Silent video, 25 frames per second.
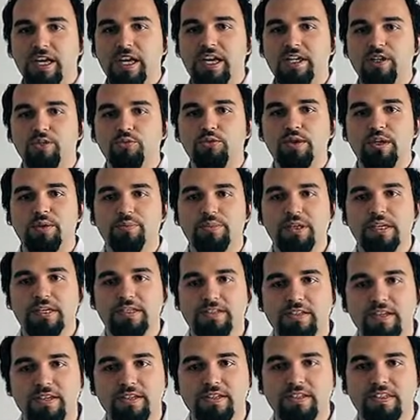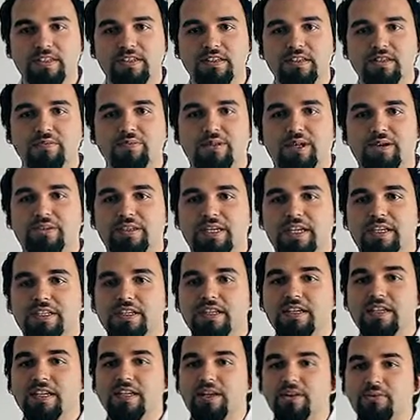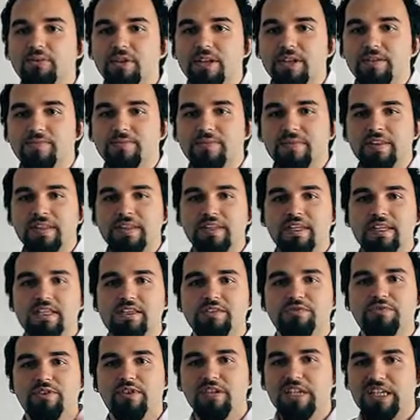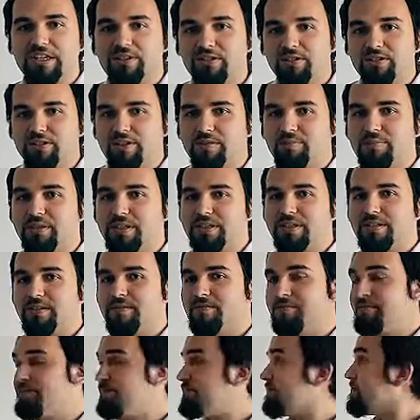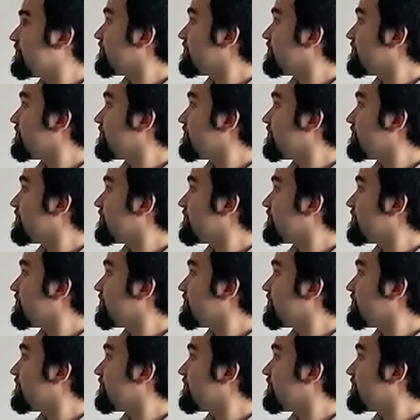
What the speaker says: and you want to make an article about that, well, that's very good, but